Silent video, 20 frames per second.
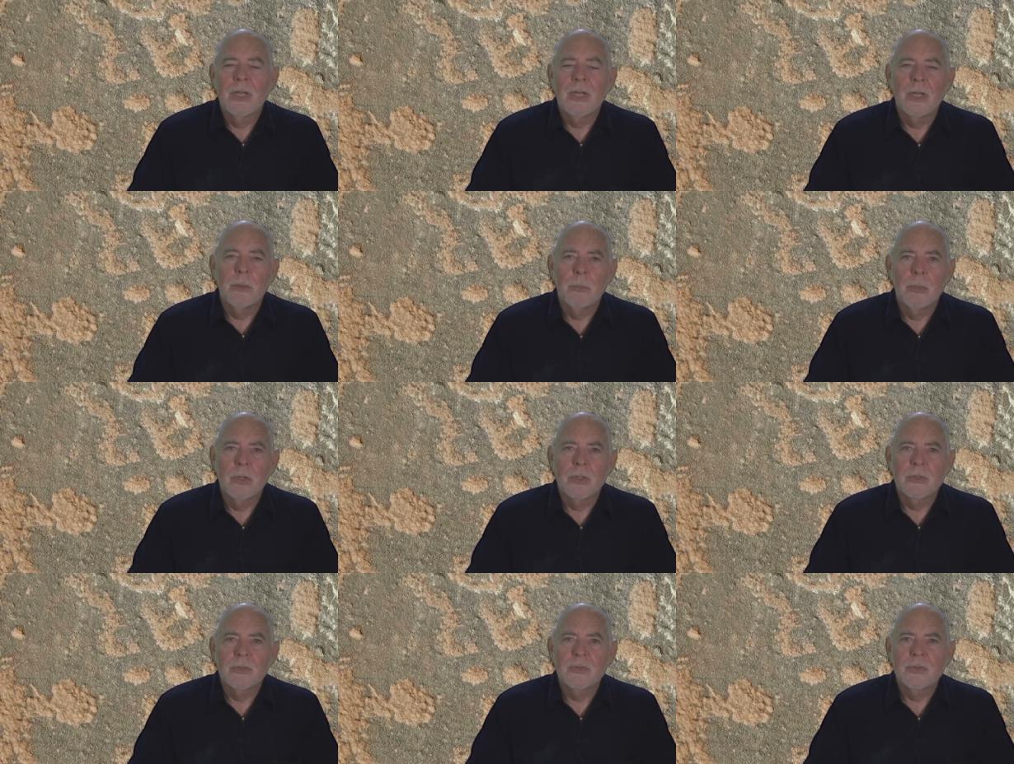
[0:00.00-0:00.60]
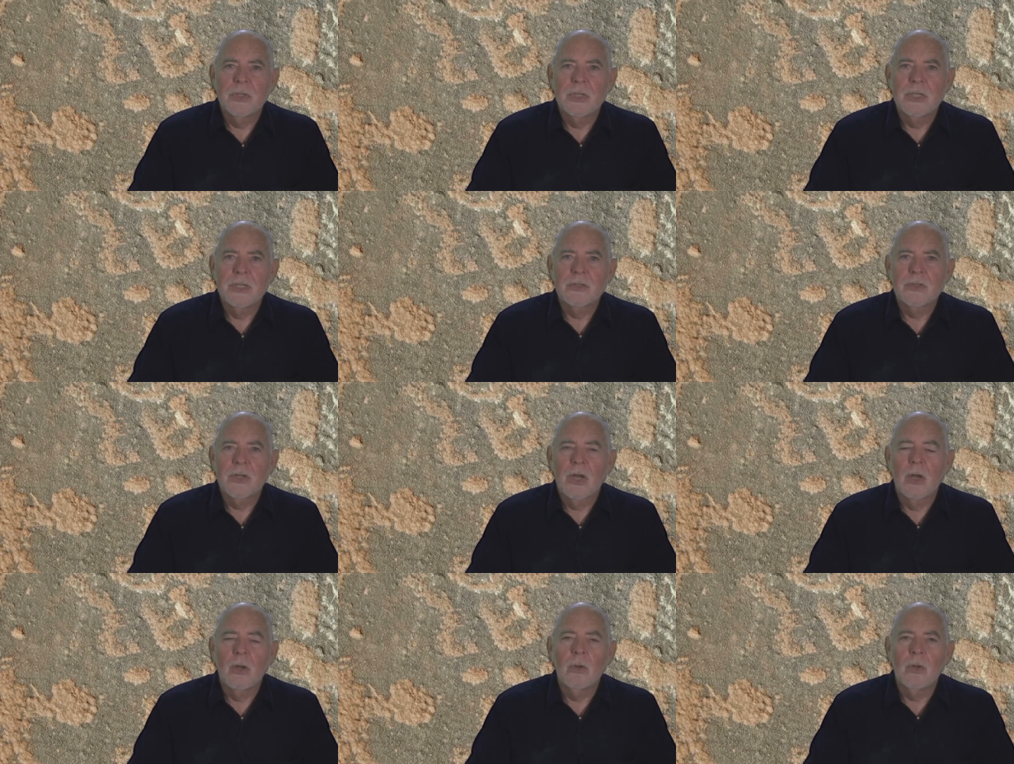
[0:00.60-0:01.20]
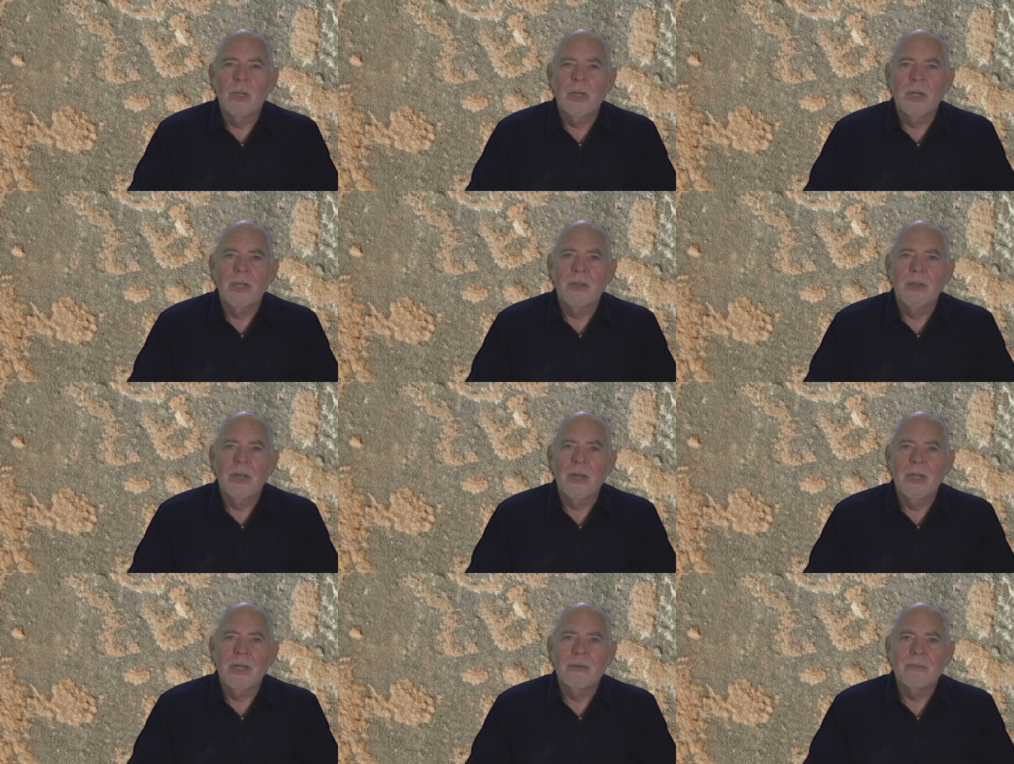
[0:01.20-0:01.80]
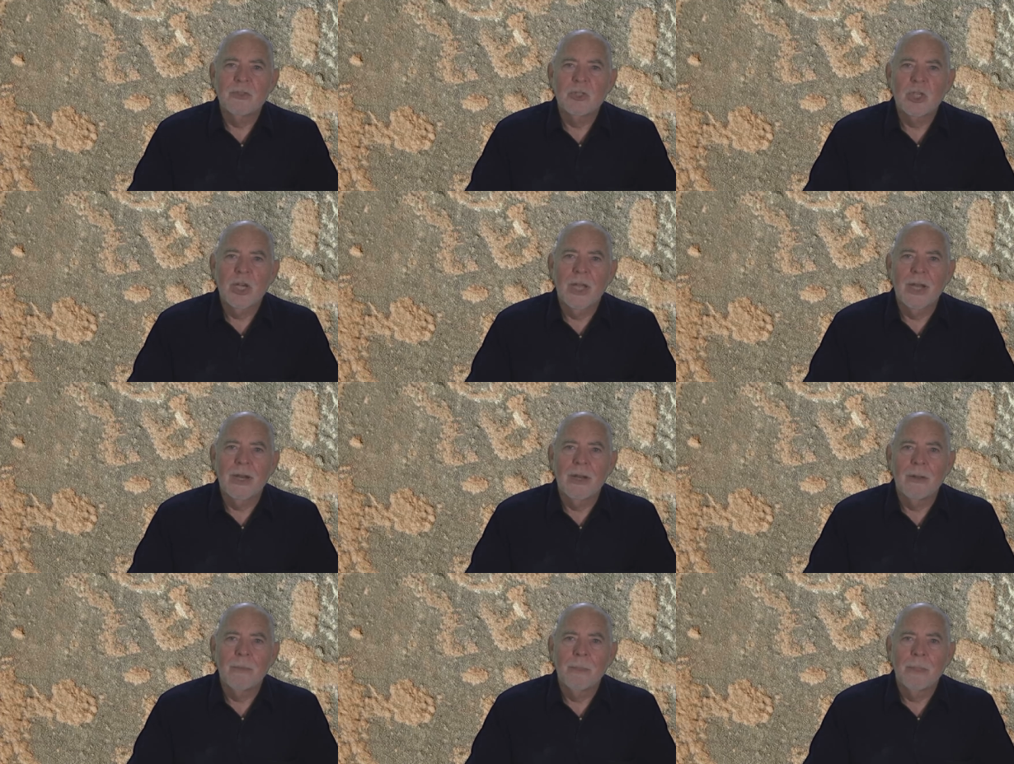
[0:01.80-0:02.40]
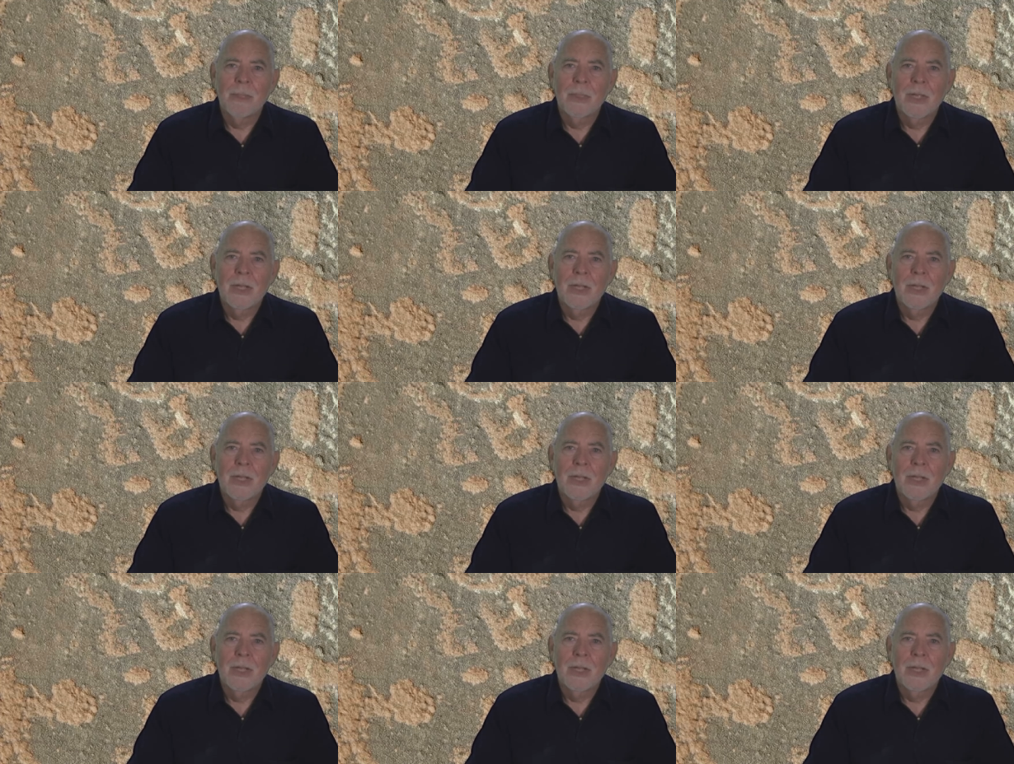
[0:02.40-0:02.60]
it puts this only in the left channel.